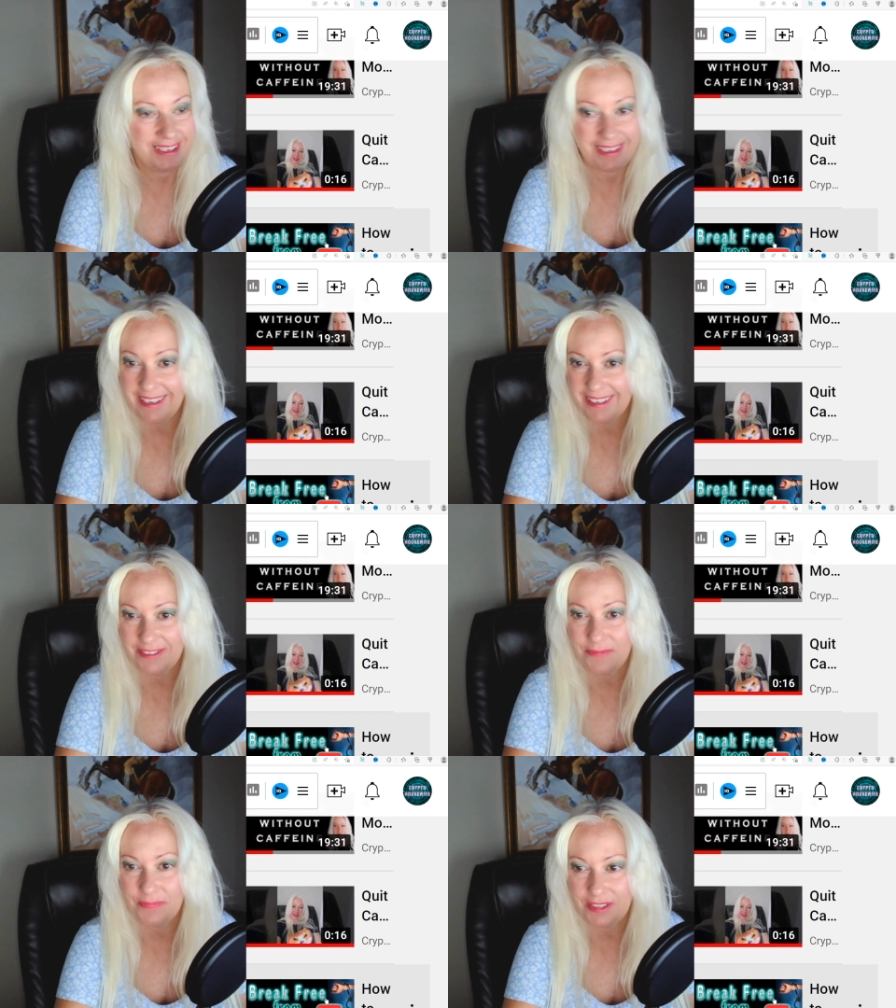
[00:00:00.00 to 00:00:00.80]
yeah.
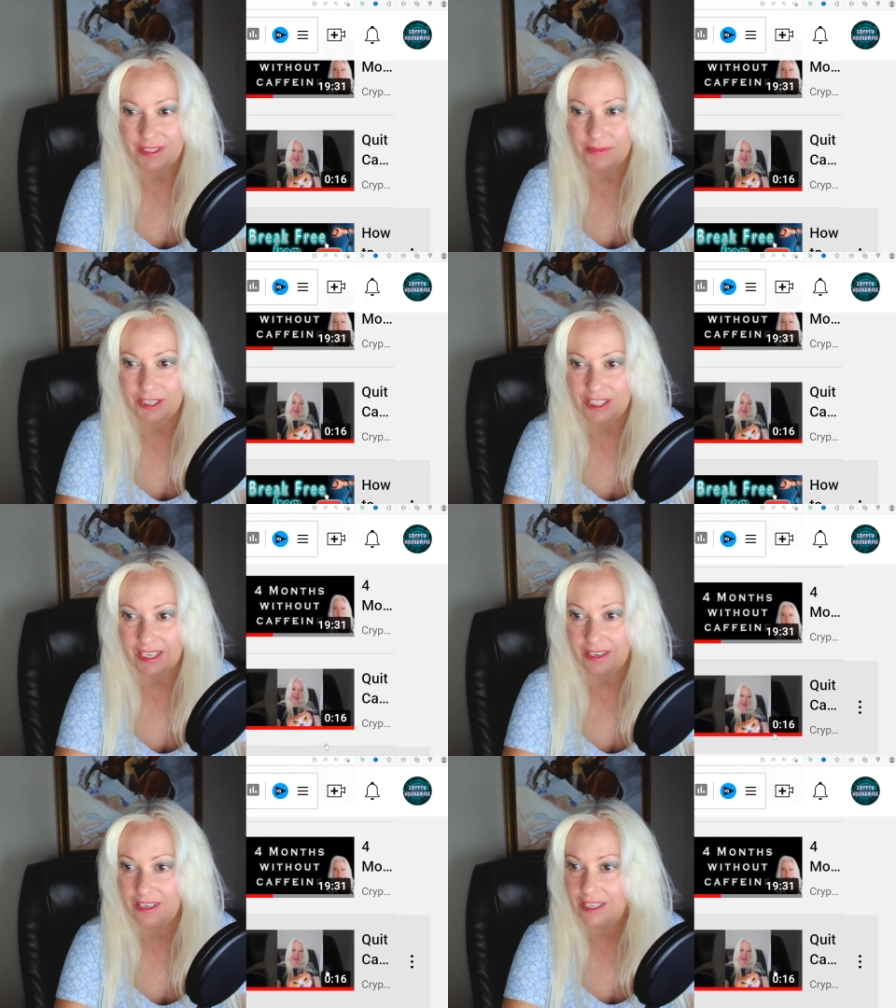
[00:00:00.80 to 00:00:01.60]
something to
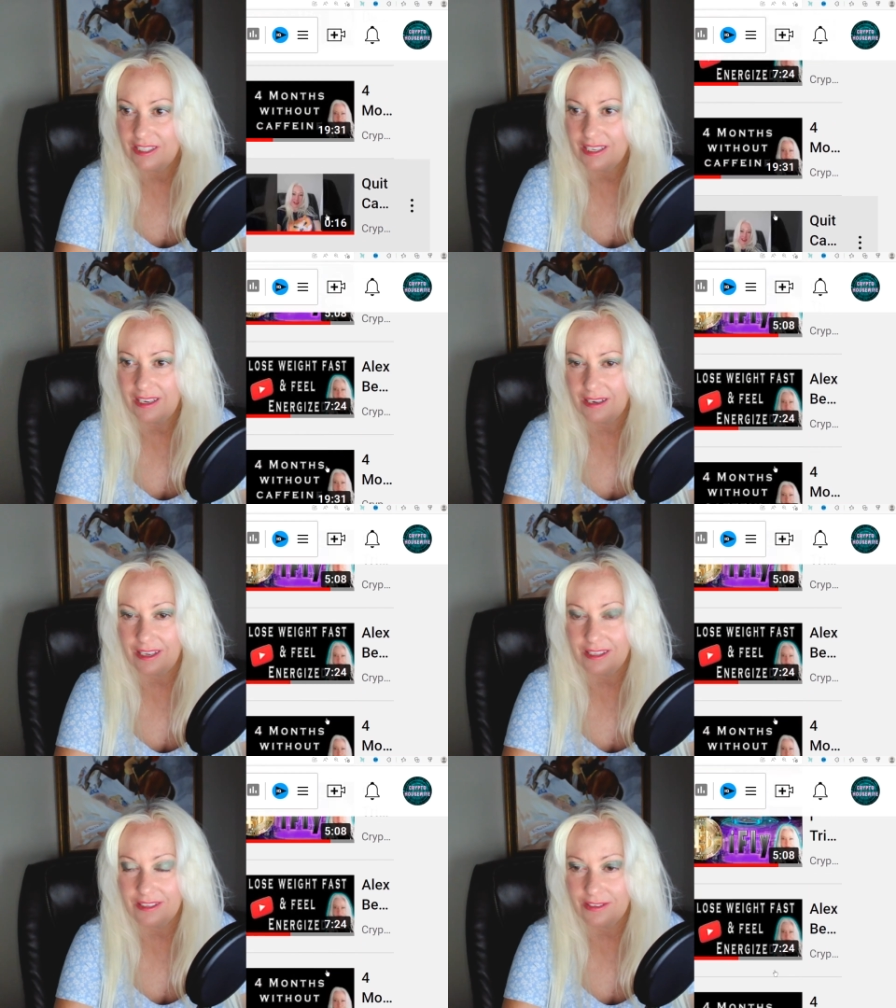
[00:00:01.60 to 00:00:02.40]
check out. Check out
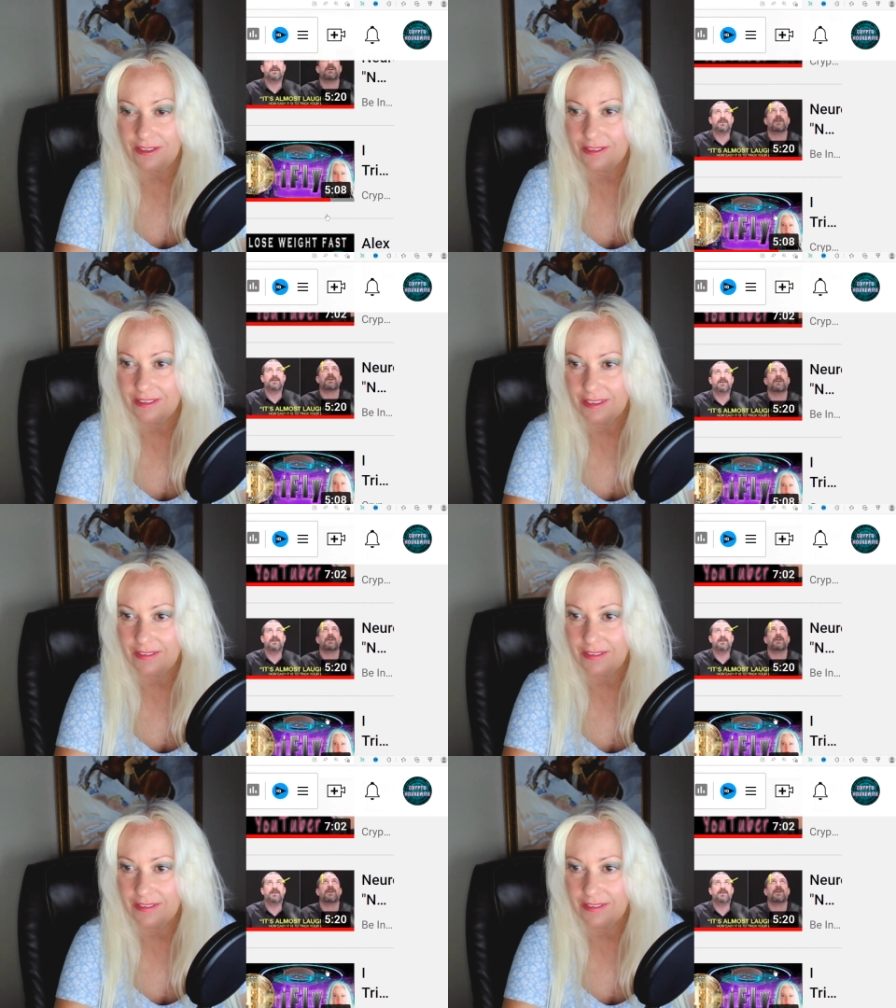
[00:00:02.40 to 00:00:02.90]
all of them.